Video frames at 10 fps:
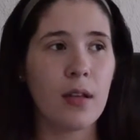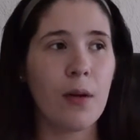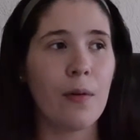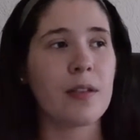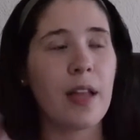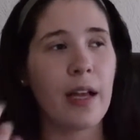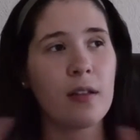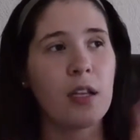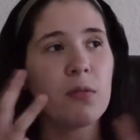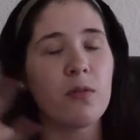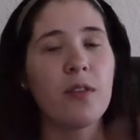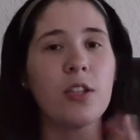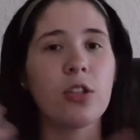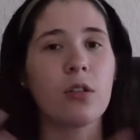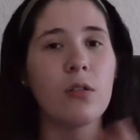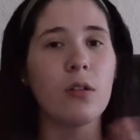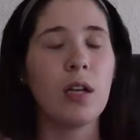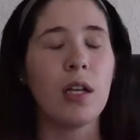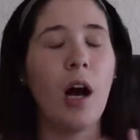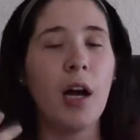it was like a double feature
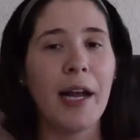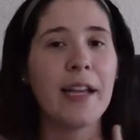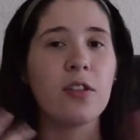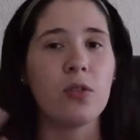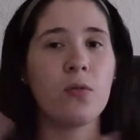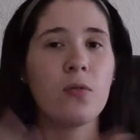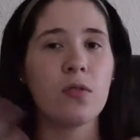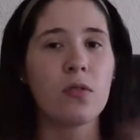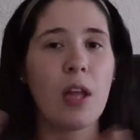on iTunes.